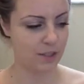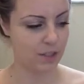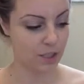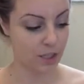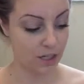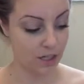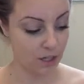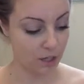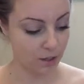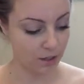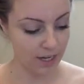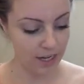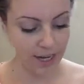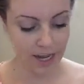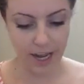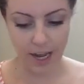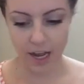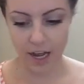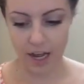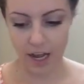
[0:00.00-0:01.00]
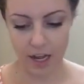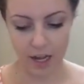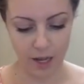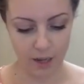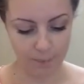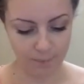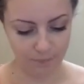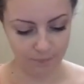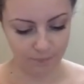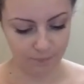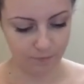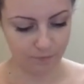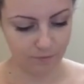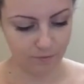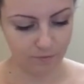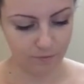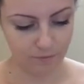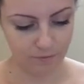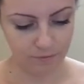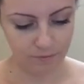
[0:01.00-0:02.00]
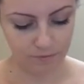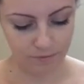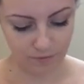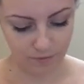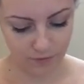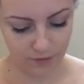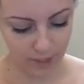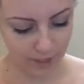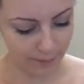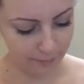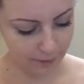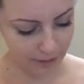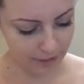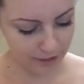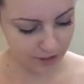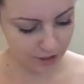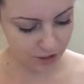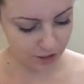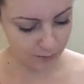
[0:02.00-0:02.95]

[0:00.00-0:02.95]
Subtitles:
So I'm gonna